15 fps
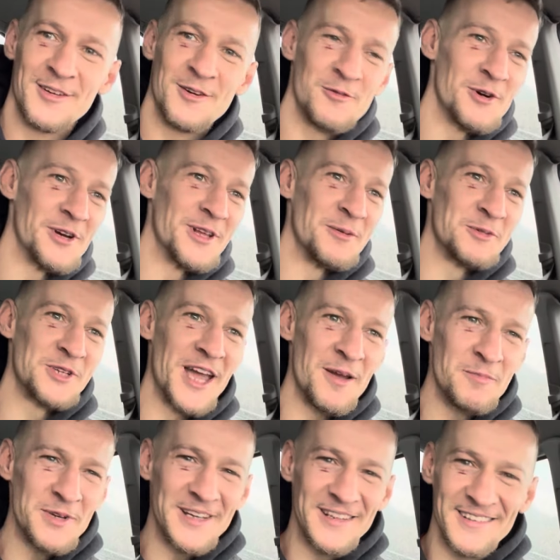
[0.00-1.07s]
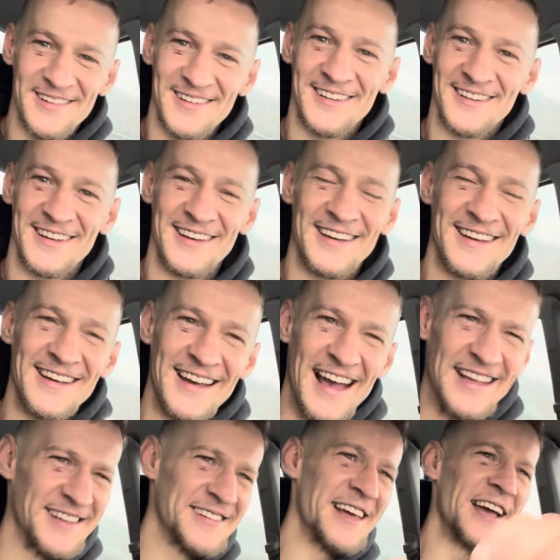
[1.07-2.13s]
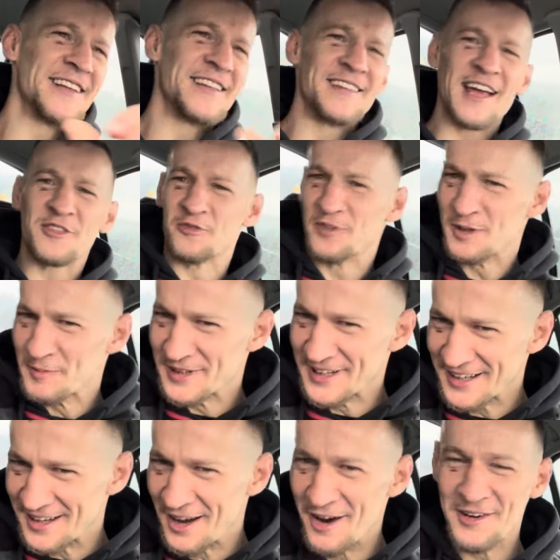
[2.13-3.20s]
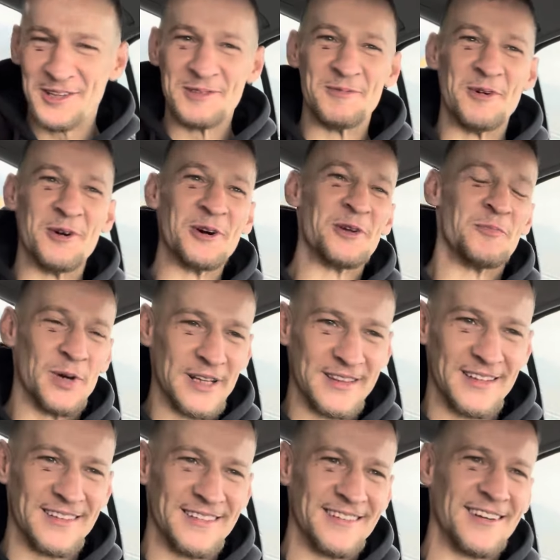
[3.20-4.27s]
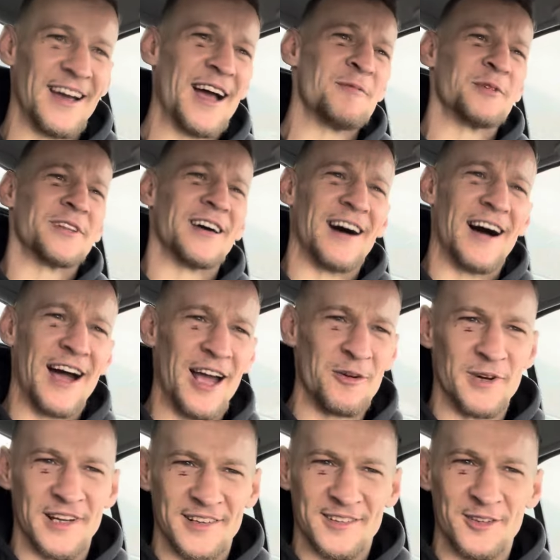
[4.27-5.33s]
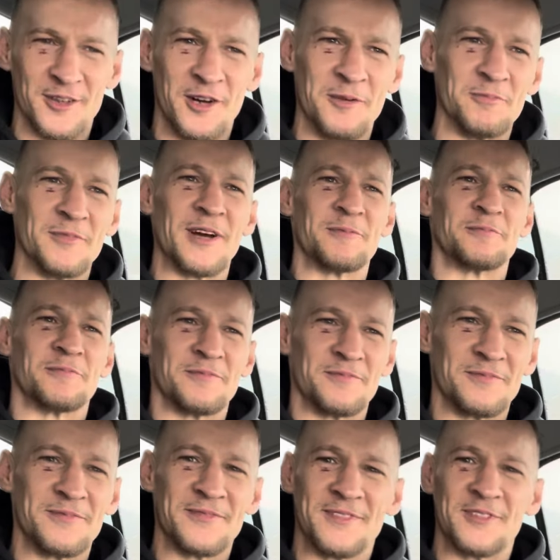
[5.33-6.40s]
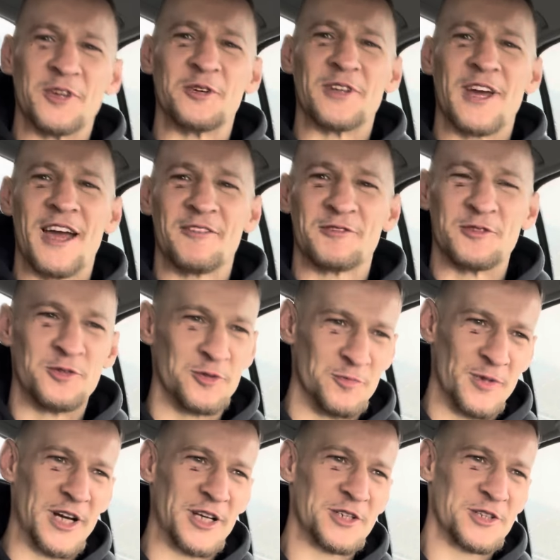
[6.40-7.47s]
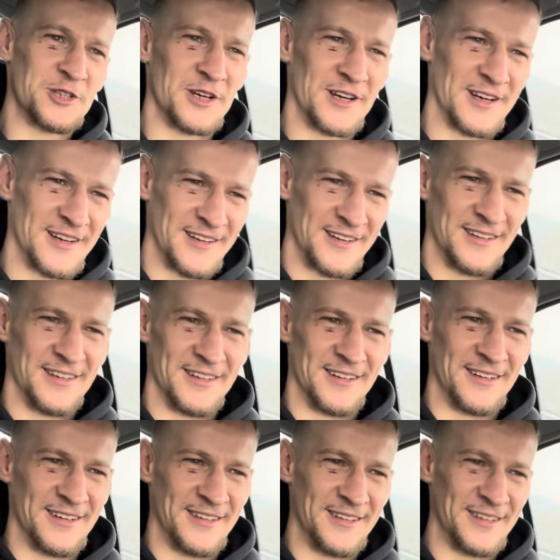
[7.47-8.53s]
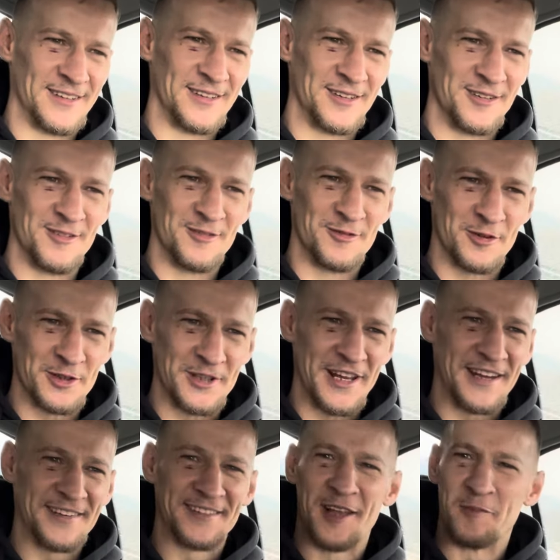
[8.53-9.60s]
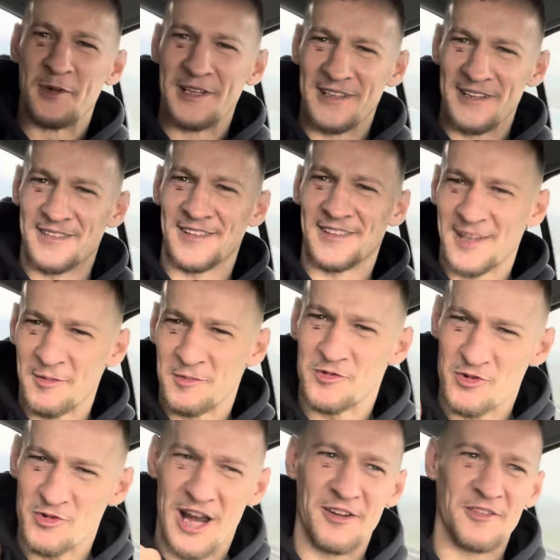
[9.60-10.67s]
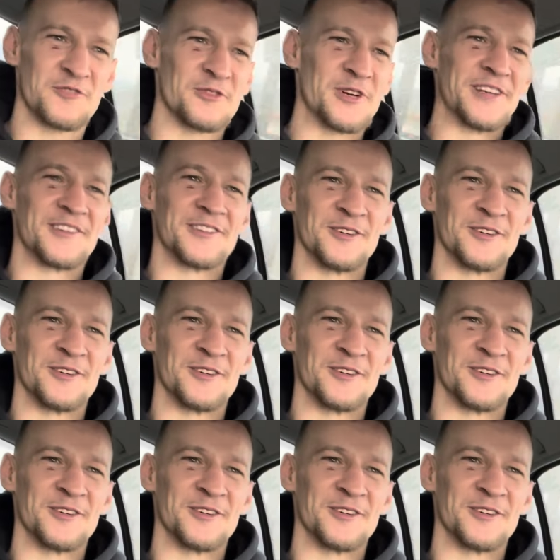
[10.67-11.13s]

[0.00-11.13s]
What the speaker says: What up, champions? I decided not to film in the car anymore, but I'm on the highway, so I don't have to do much for the next 10 minutes except drive straight.